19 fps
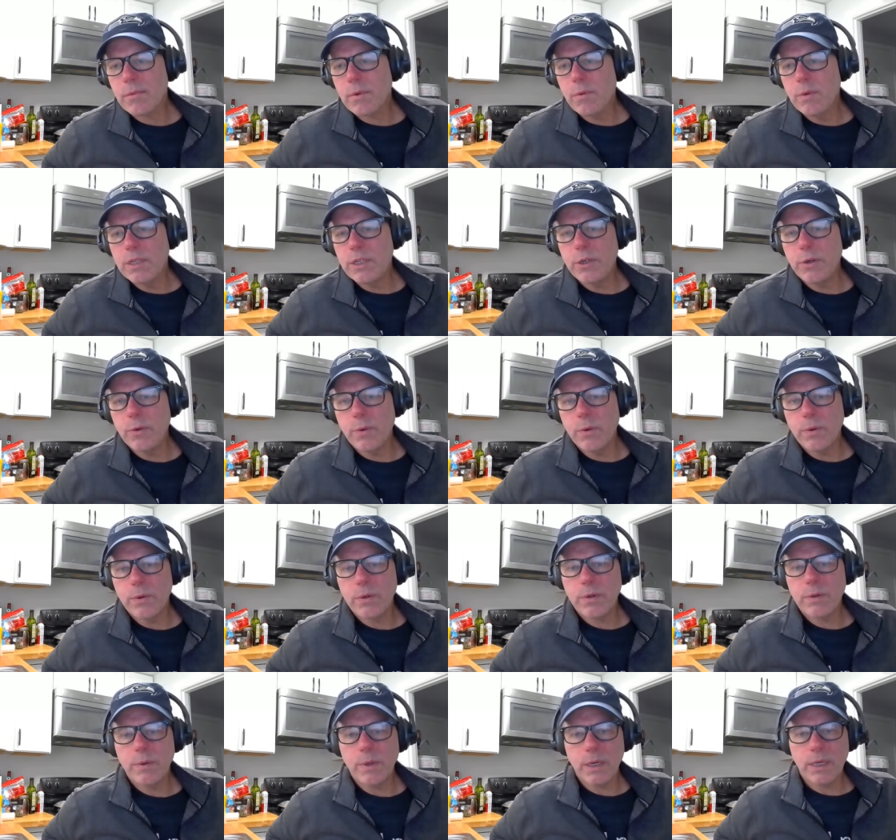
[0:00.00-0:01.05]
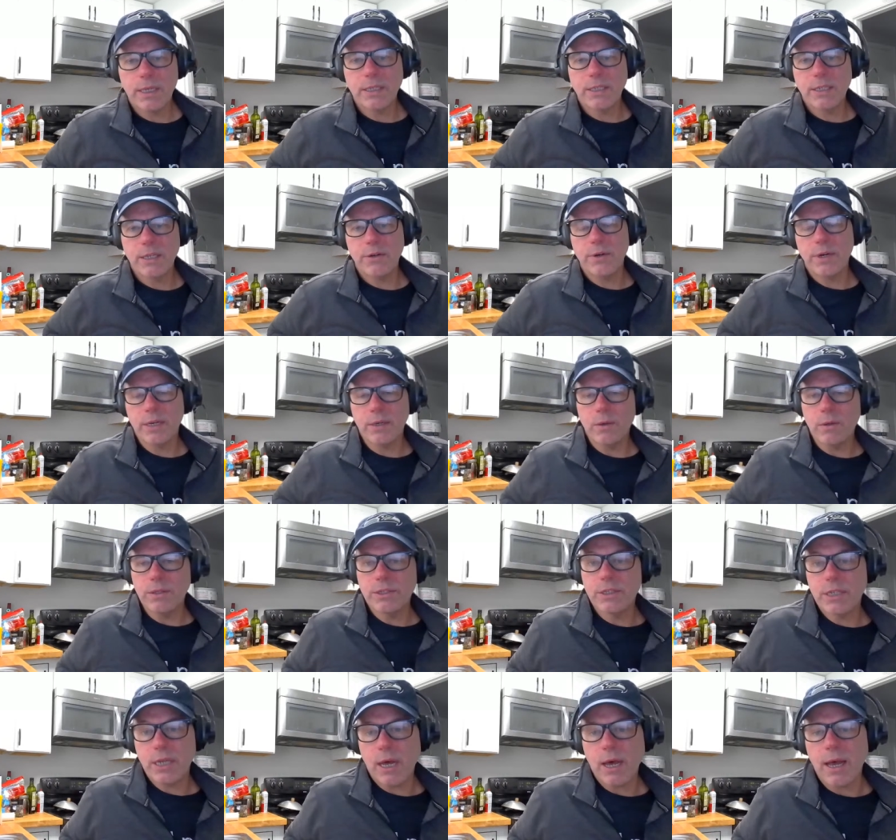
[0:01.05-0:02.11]
which you were considering old
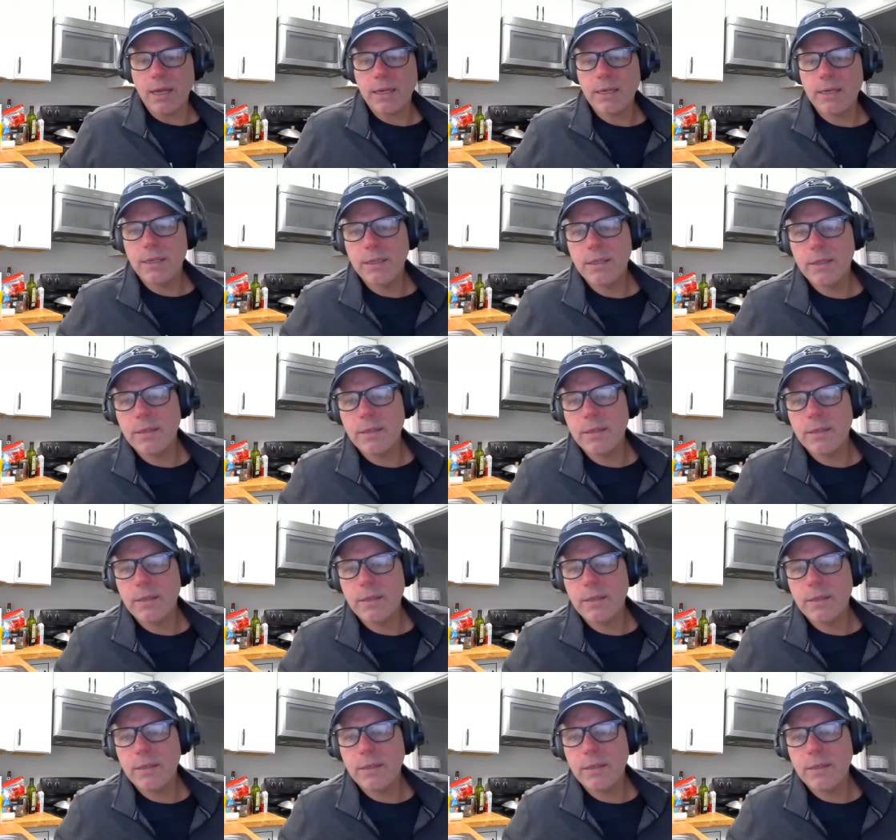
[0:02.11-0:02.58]
stock.